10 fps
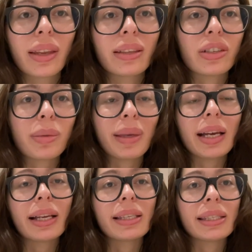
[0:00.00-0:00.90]
just
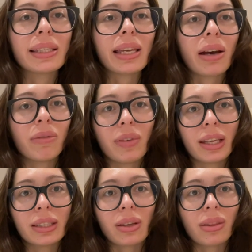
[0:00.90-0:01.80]
because the
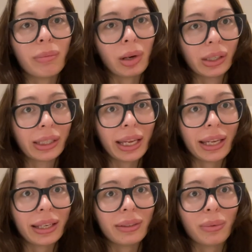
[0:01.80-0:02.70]
outfits on the
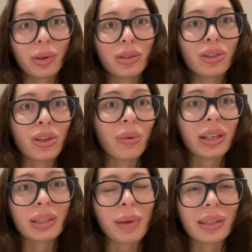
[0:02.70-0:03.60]
market were so
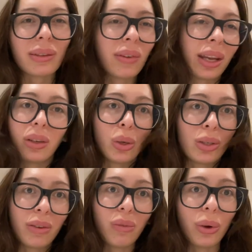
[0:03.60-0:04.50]
expensive and I
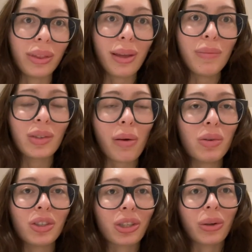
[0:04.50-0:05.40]
couldn't afford them. So I
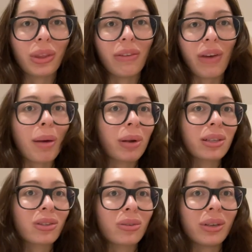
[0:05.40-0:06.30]
would just go to the fabric
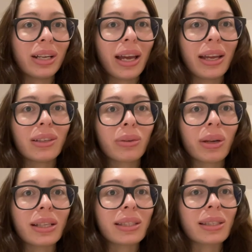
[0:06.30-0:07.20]
store and
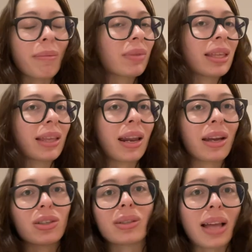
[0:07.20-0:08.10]
create something that
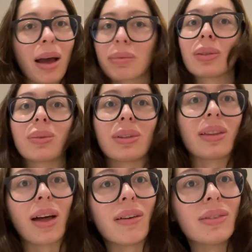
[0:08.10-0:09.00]
I just absolutely
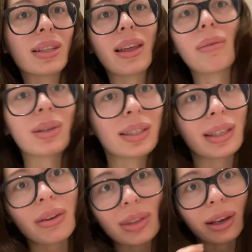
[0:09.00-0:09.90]
loved that wasn't
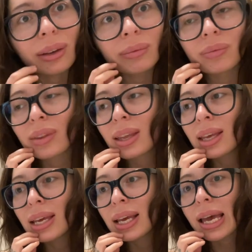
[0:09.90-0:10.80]
out there.
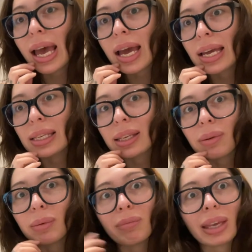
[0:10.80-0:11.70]
And I
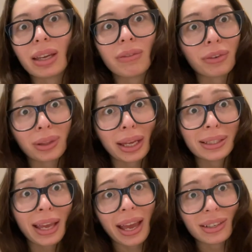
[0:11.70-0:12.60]
would make it for
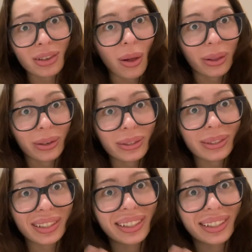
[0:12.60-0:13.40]
like $10.